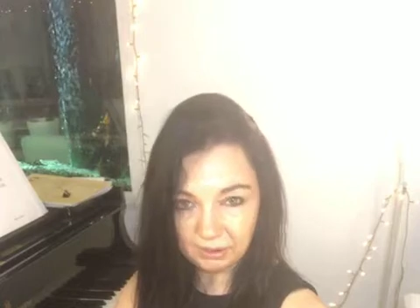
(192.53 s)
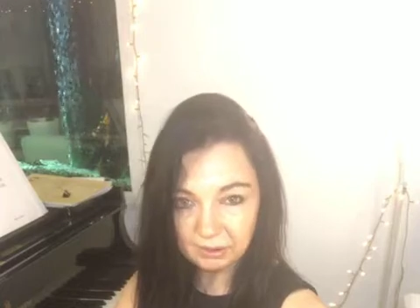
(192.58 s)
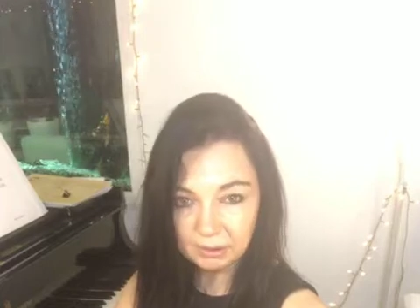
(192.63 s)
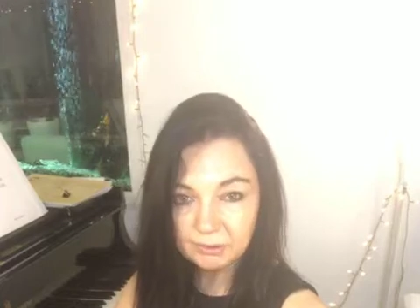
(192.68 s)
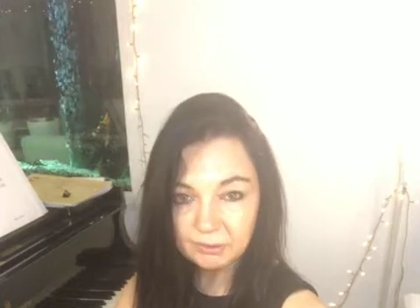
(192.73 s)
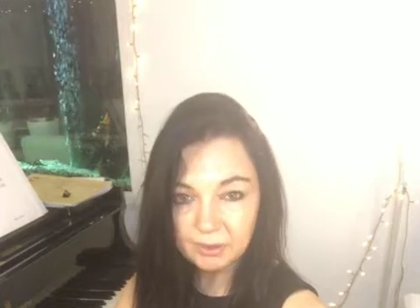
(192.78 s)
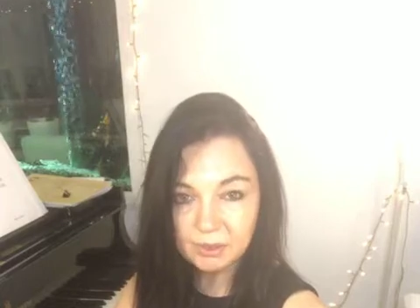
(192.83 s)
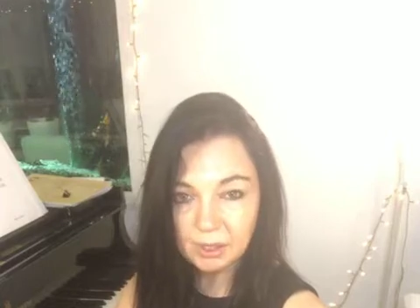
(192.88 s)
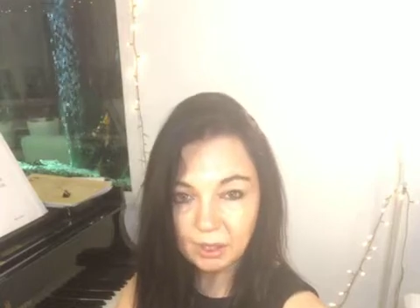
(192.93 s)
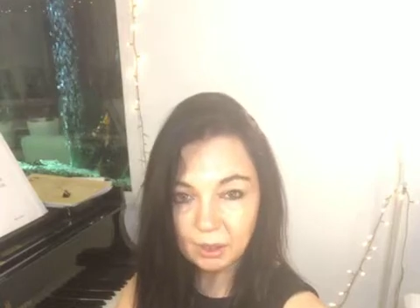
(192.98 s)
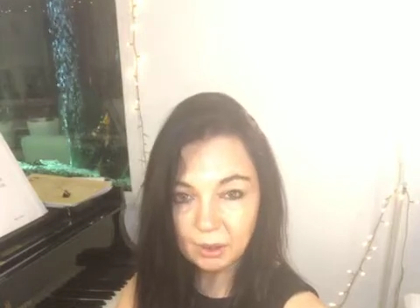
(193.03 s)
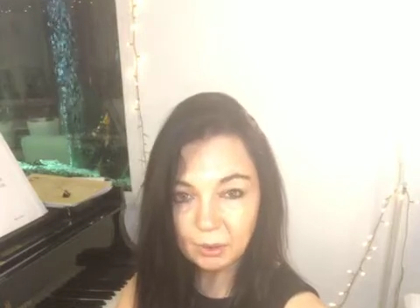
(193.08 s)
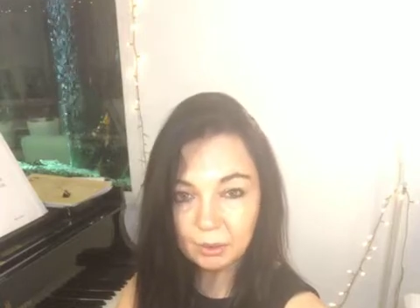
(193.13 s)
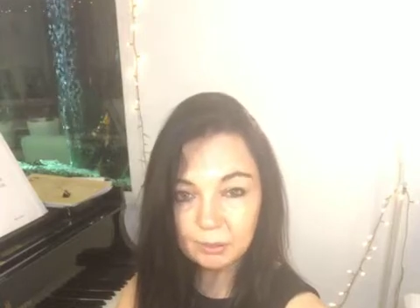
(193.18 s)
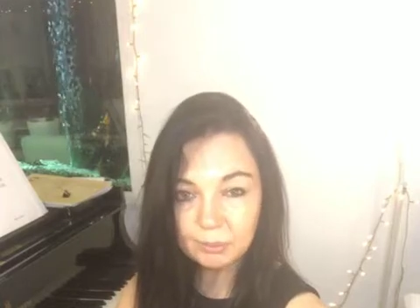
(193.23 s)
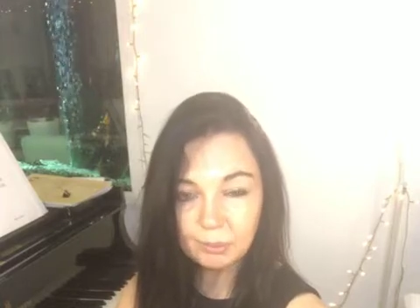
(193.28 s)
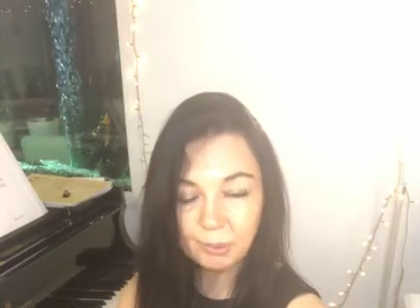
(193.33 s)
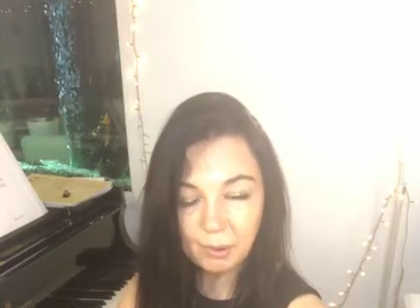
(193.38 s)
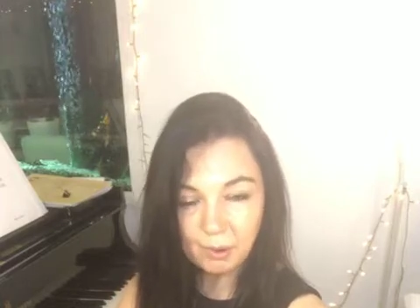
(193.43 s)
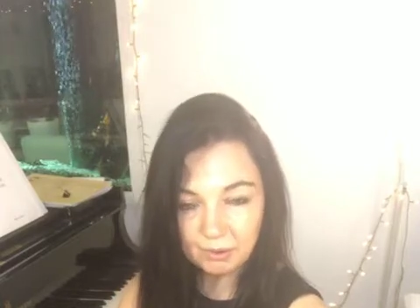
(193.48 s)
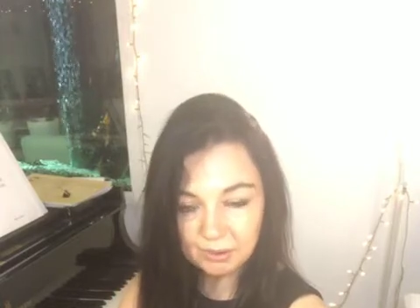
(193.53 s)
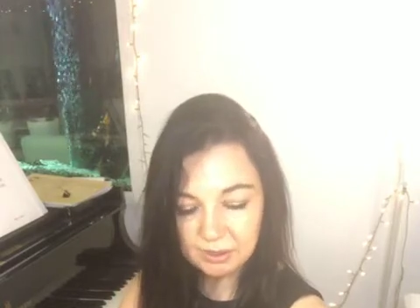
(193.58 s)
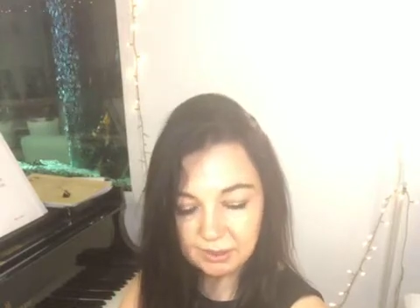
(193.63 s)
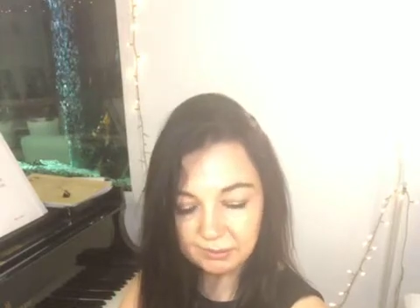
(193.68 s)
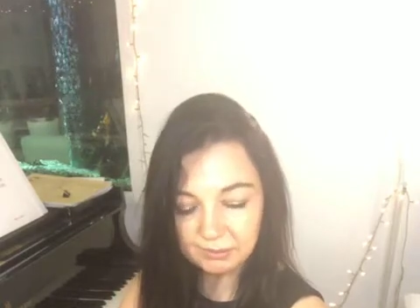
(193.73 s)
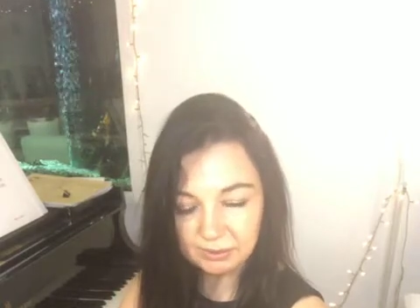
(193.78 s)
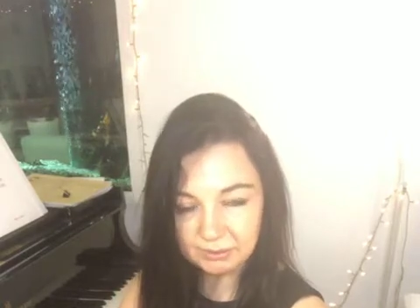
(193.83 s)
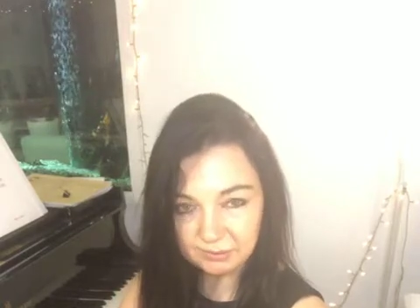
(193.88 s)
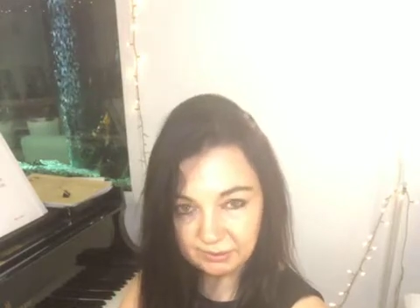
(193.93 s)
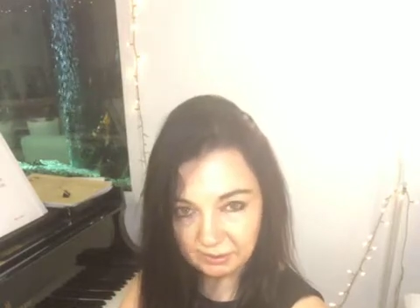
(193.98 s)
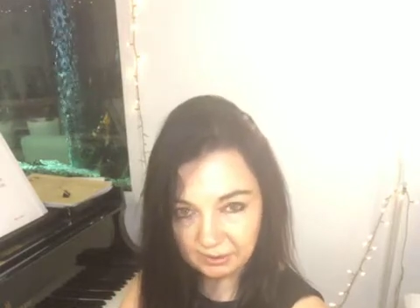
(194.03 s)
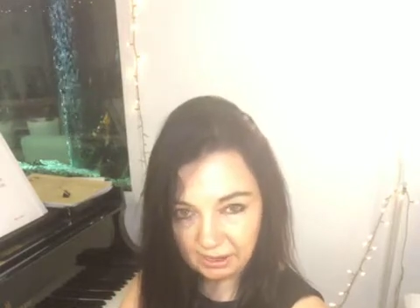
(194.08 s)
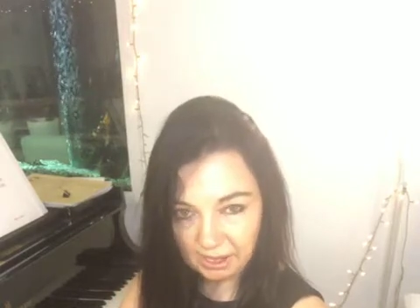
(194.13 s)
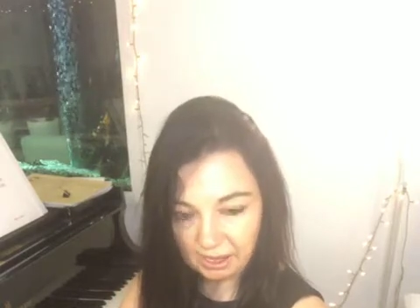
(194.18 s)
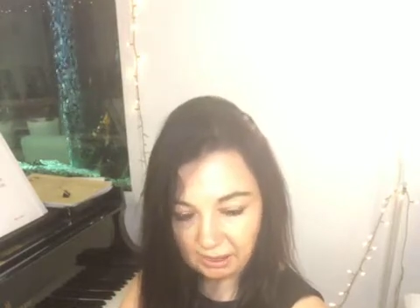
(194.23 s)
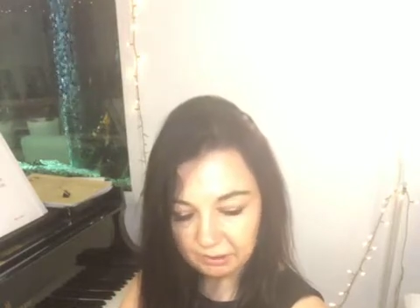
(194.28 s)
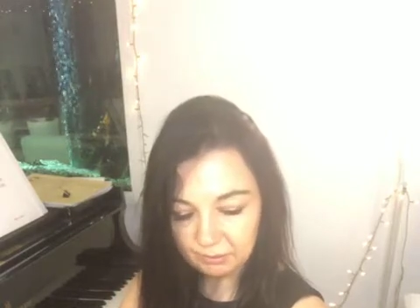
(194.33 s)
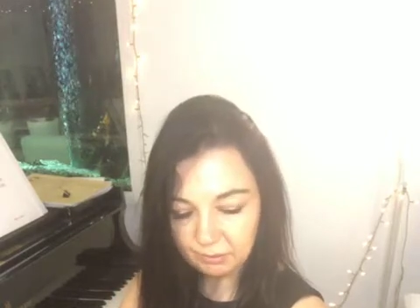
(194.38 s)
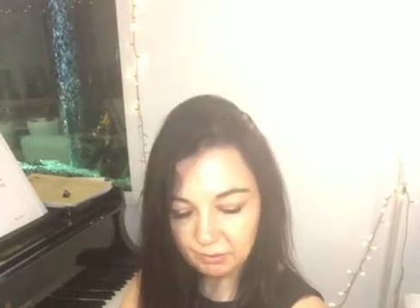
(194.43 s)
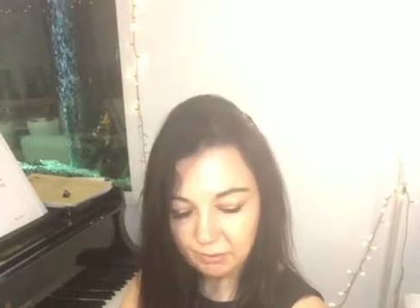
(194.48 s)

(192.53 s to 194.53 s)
which I call proximal phalanx.